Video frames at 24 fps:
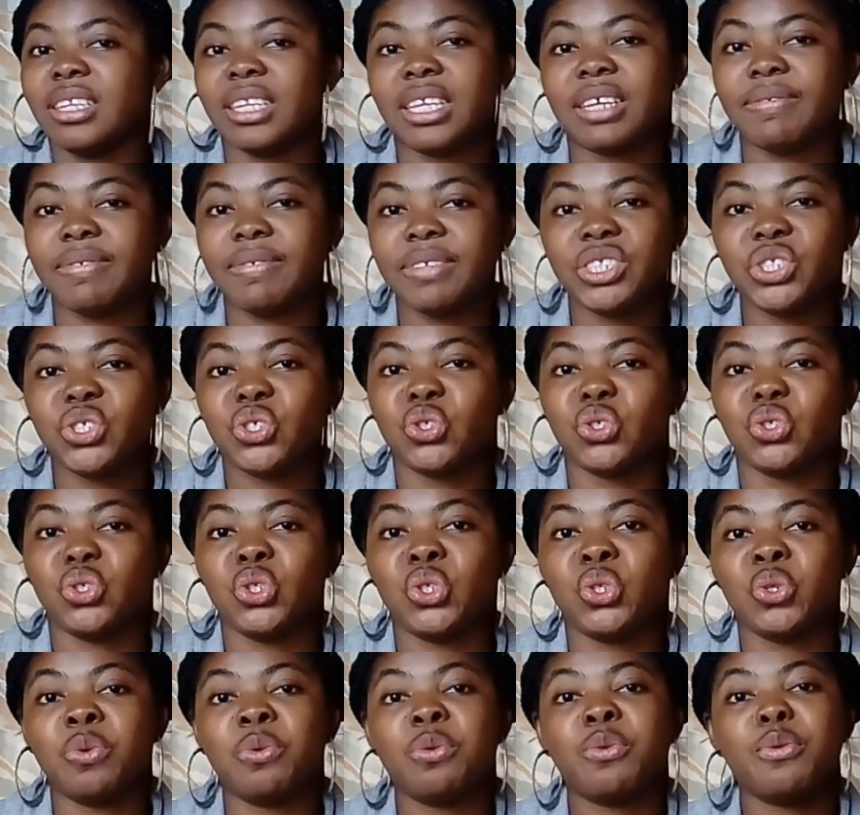given to
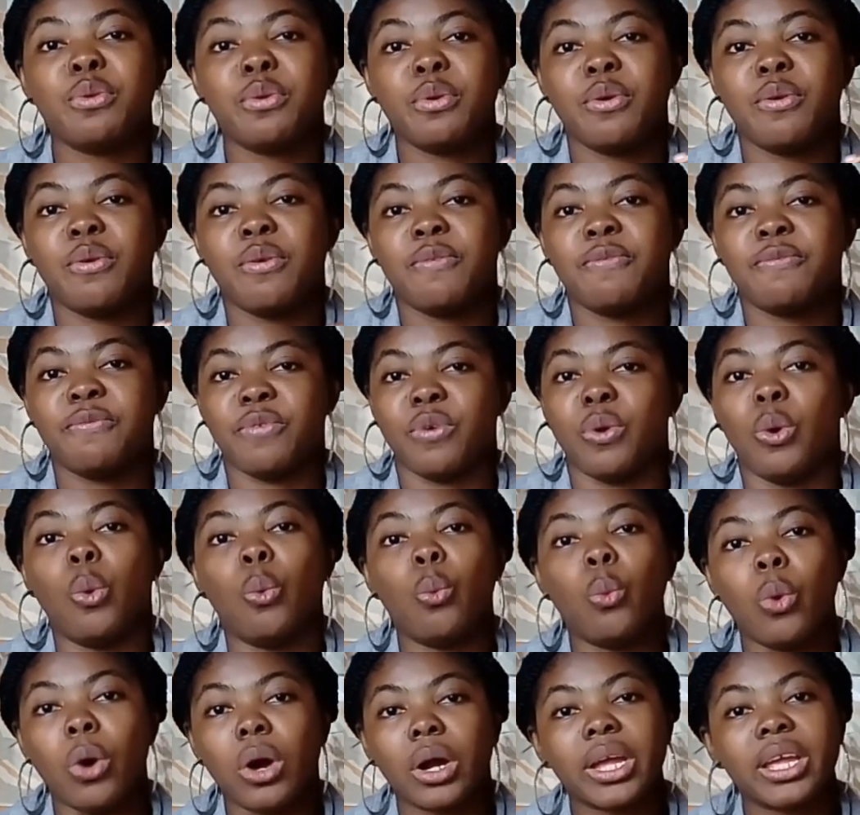you for
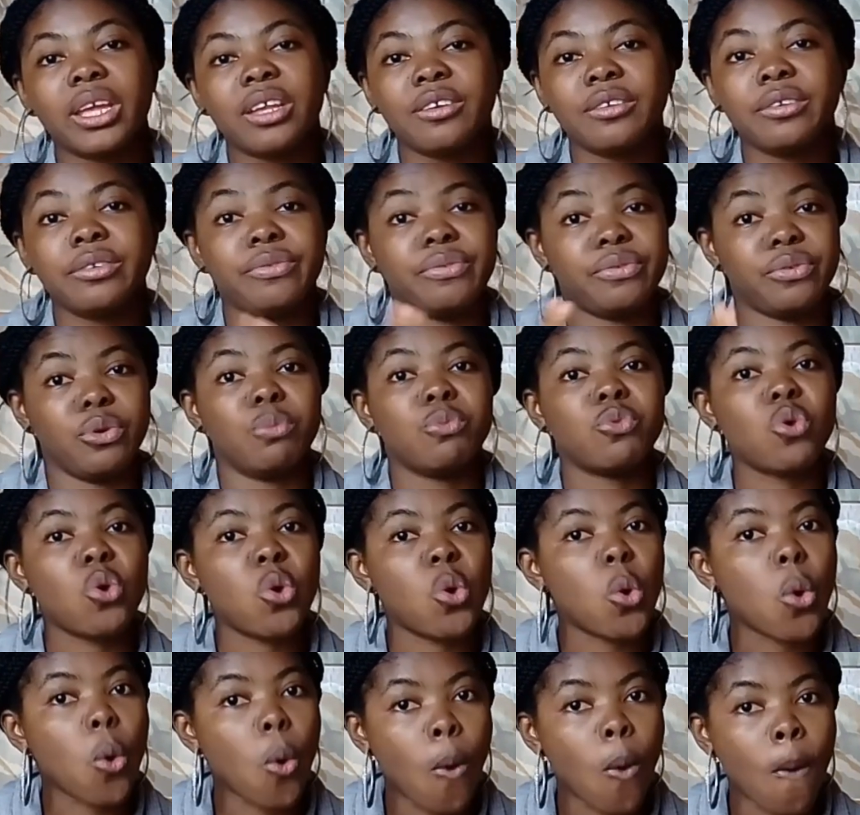working from
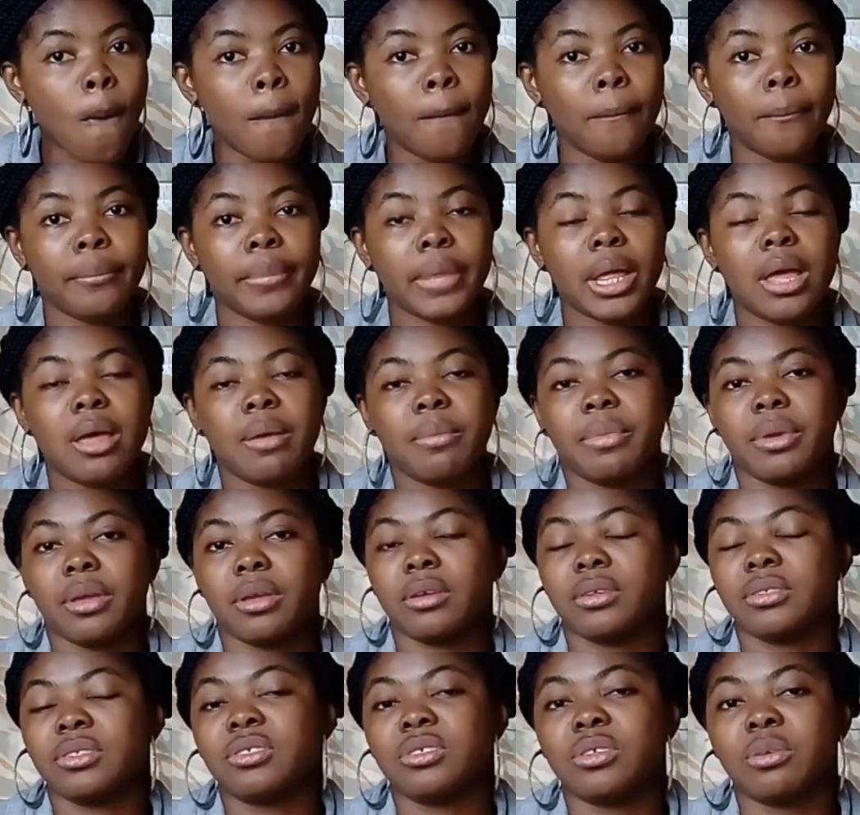home.
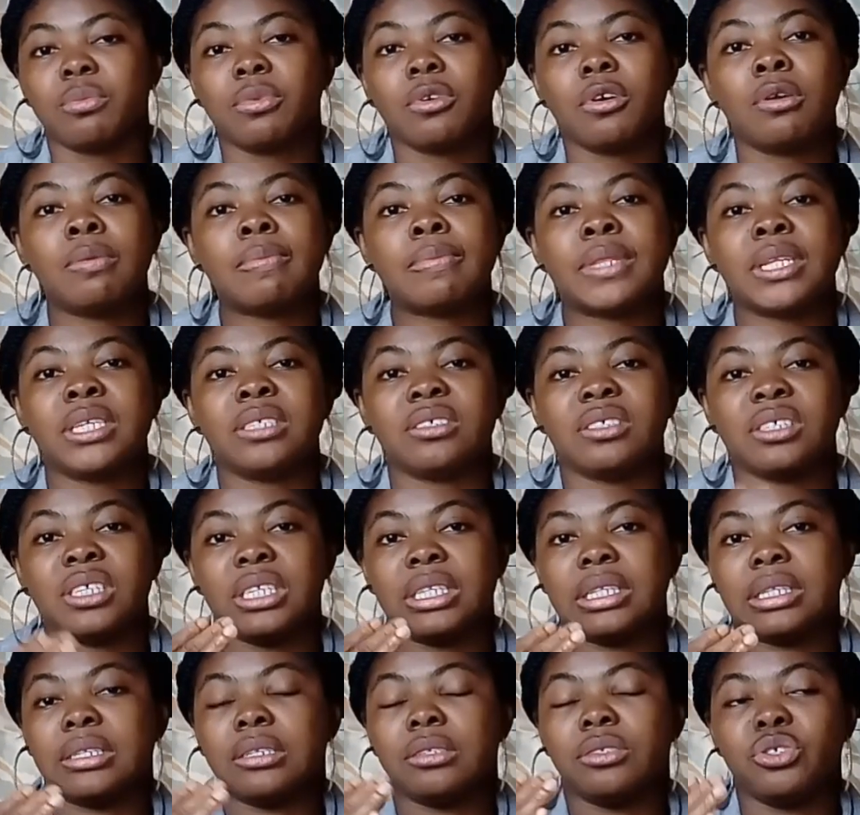Because some
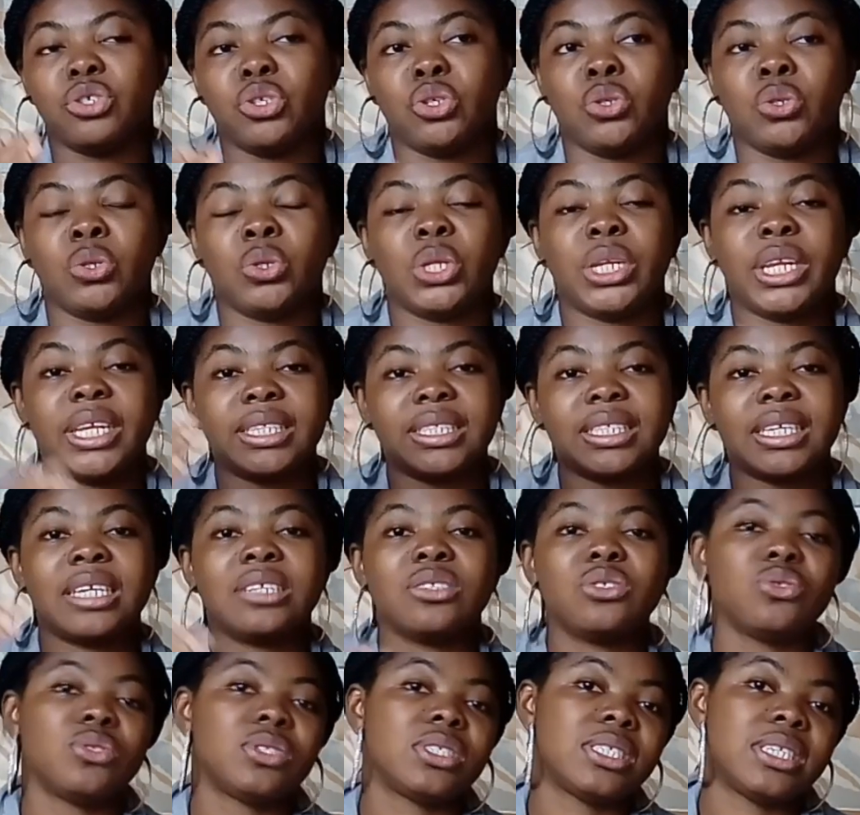companies, they tend
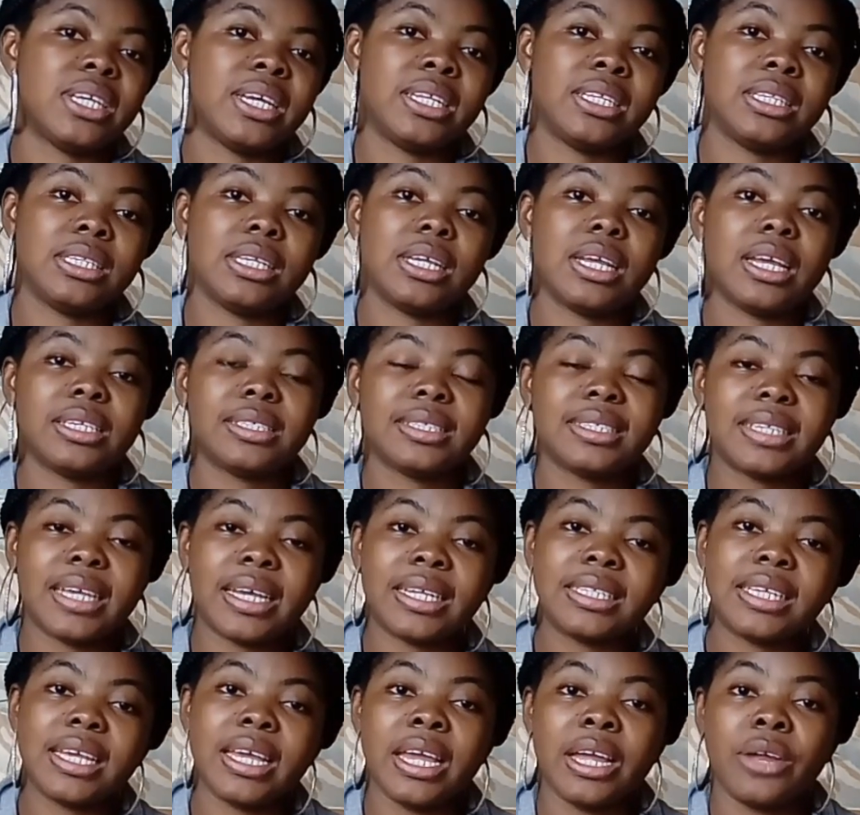to
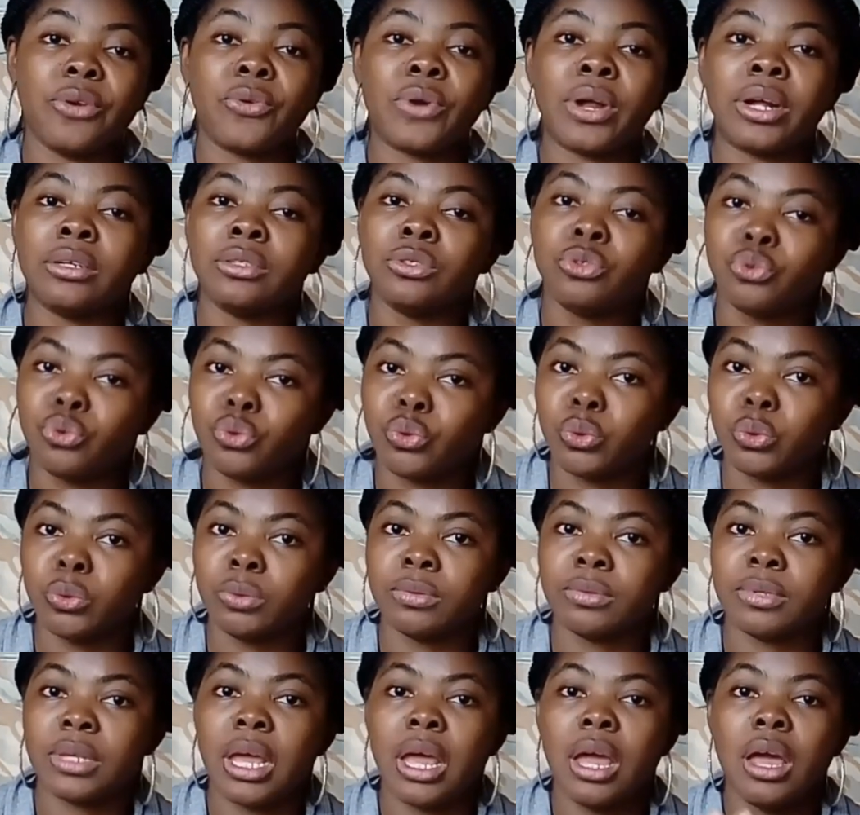set a ground
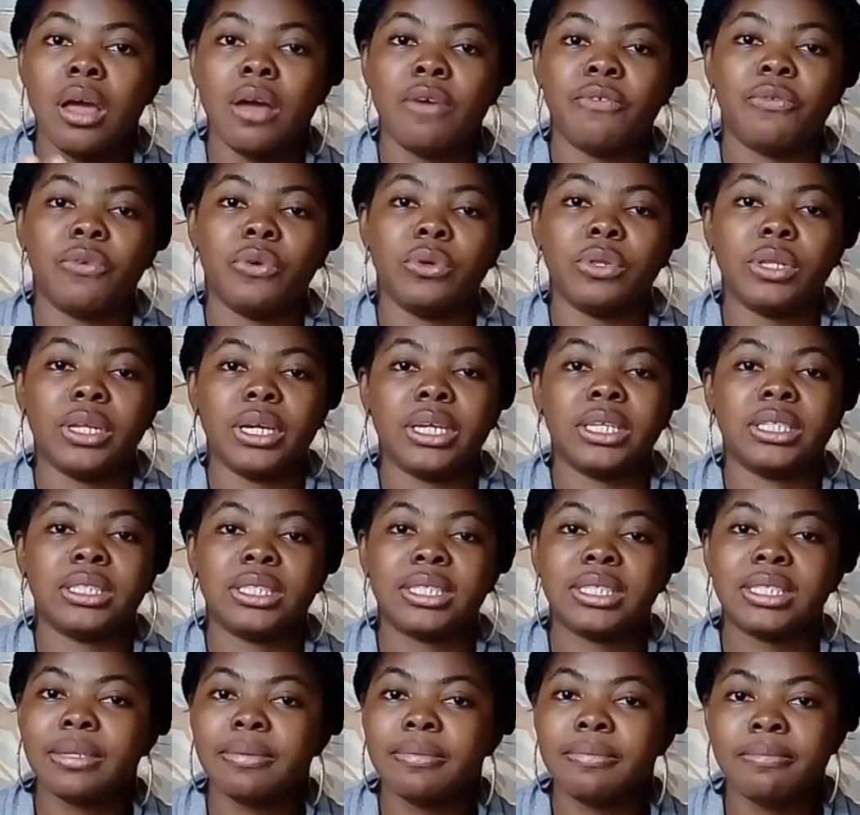rules for their
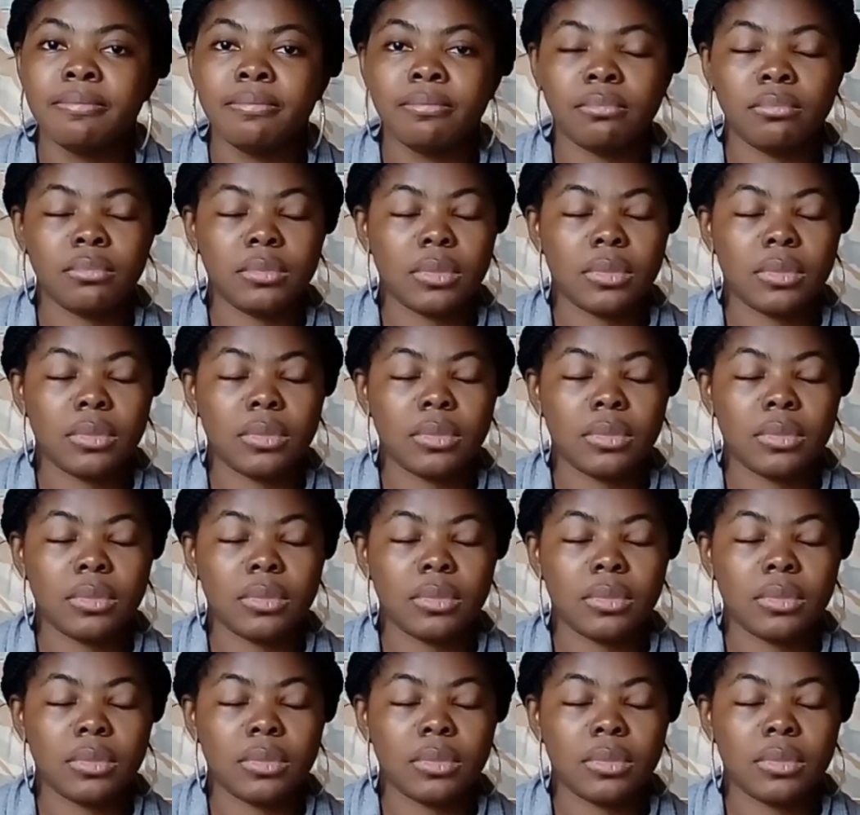team